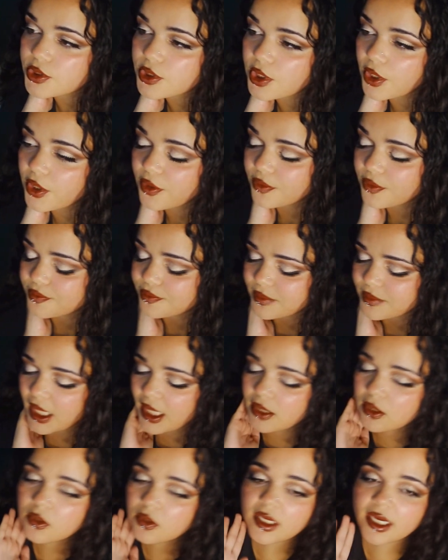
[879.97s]
So,
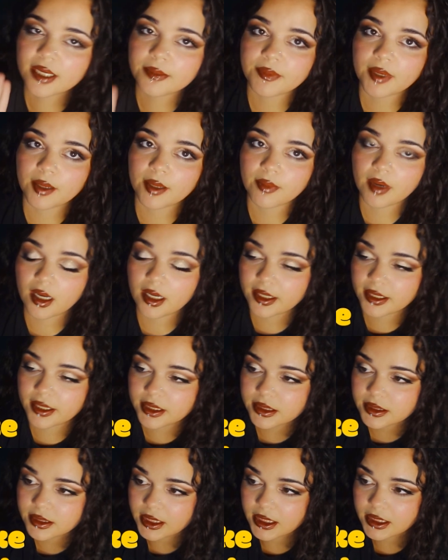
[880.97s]
I don't like my
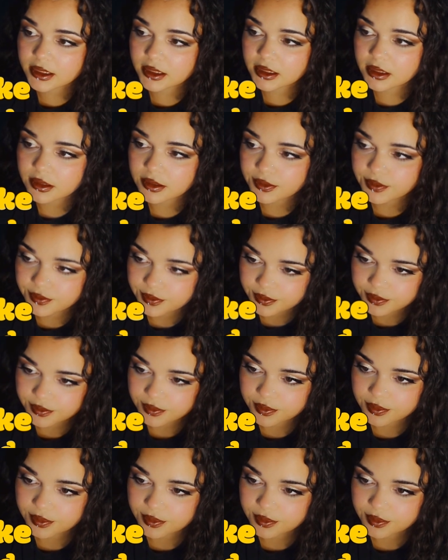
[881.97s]
mind is